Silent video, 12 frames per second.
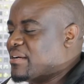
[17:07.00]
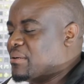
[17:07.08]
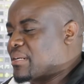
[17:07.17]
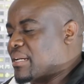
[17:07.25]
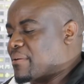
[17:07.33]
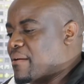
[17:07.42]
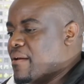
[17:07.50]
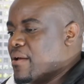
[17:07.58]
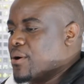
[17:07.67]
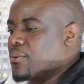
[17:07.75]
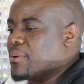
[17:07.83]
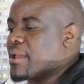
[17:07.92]
Okay.
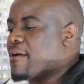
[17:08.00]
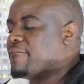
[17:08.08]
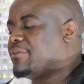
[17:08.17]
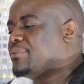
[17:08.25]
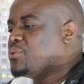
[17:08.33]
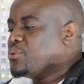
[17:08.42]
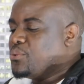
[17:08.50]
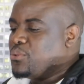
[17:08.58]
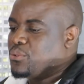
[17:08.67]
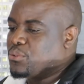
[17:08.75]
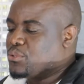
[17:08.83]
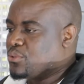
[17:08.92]
We have
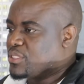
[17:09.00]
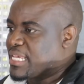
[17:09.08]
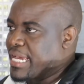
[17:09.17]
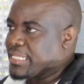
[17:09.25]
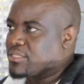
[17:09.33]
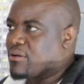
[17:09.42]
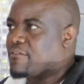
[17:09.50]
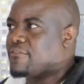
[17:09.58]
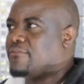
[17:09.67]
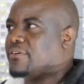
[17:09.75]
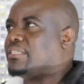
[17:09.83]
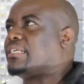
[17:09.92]
two sides of
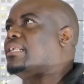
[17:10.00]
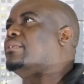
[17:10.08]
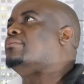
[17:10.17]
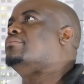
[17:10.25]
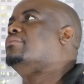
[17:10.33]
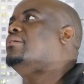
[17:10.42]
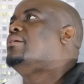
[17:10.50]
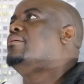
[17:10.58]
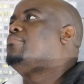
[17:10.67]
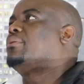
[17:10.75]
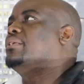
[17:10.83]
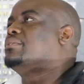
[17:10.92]
funeral
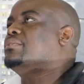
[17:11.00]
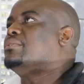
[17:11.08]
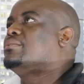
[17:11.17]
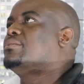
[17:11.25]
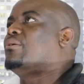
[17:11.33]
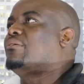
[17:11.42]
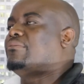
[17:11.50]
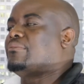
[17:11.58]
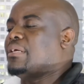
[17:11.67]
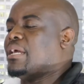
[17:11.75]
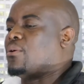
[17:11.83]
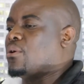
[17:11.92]
policies
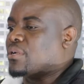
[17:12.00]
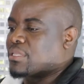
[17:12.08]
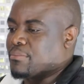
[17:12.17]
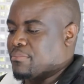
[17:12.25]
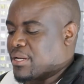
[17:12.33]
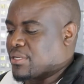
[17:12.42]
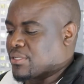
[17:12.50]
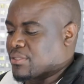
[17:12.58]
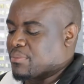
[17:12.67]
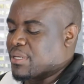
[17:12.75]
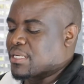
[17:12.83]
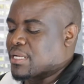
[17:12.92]
on the
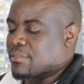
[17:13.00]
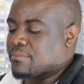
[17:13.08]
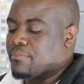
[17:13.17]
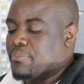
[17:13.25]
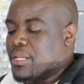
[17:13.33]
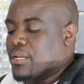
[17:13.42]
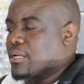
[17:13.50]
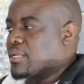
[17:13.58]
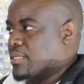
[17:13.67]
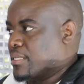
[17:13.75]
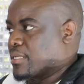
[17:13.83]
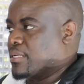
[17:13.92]
burial schemes.